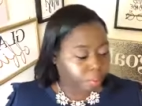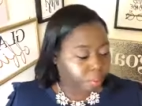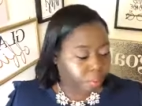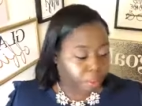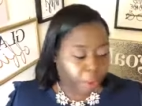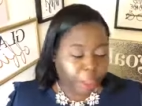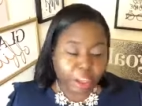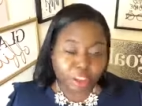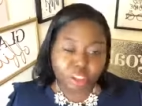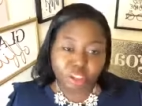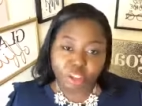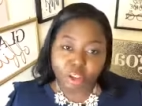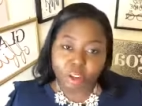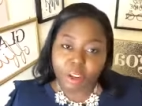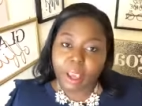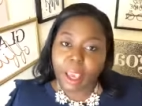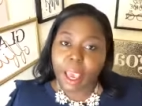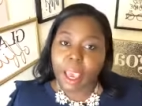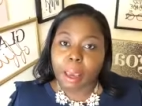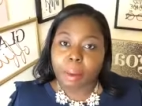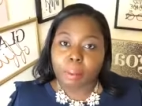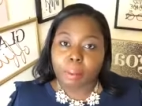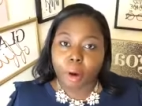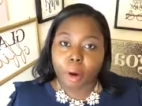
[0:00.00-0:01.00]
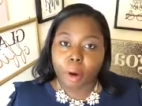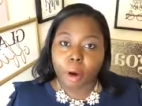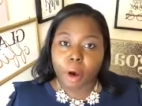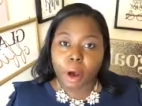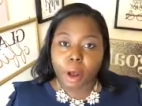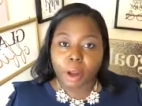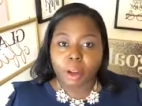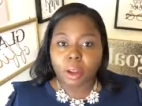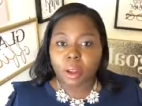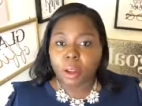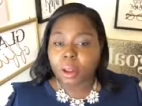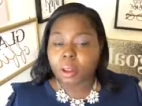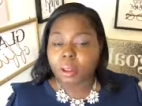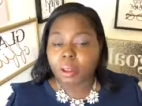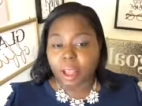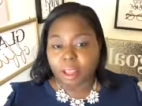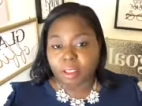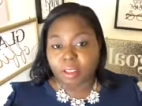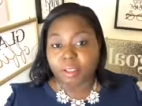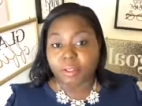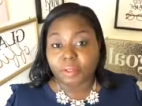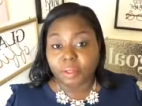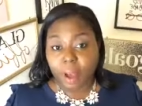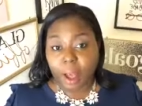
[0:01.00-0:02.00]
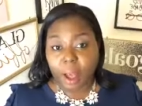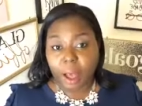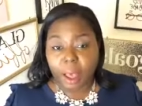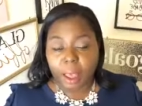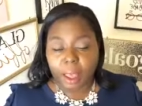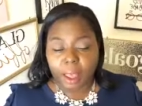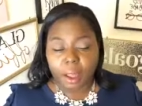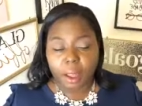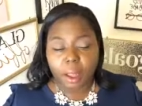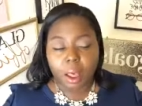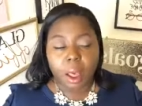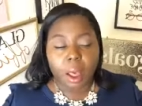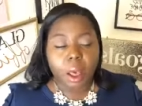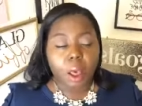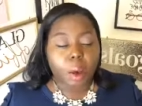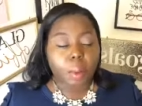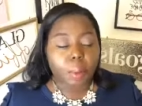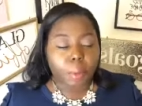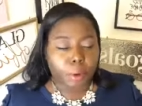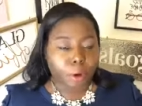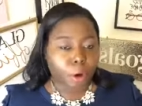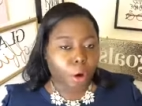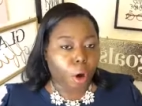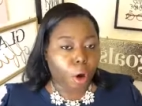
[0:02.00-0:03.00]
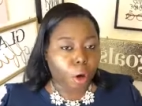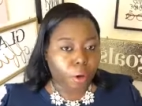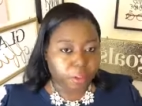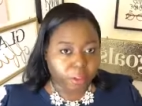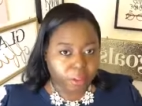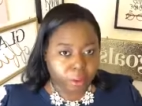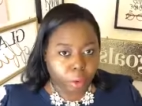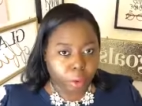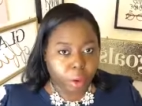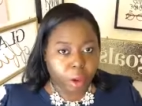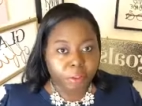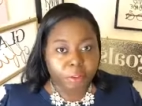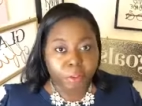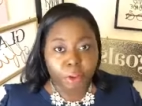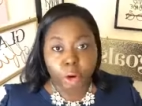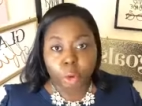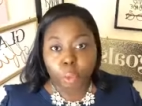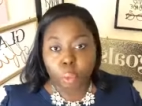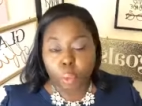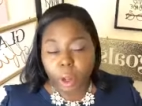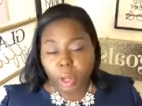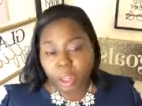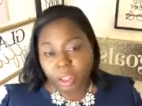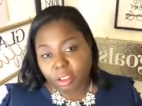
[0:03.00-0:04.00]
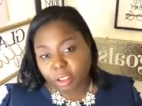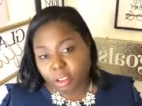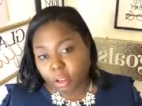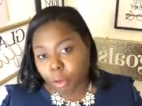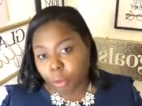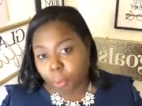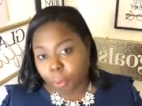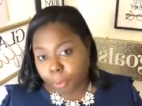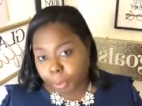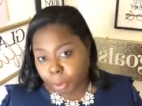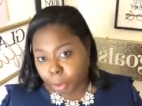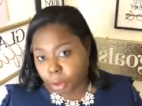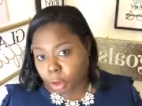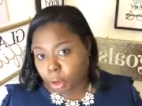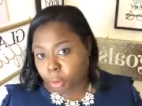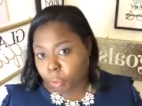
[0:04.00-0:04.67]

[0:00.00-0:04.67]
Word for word: get your game on, that's fine. But also if you're wanting to build a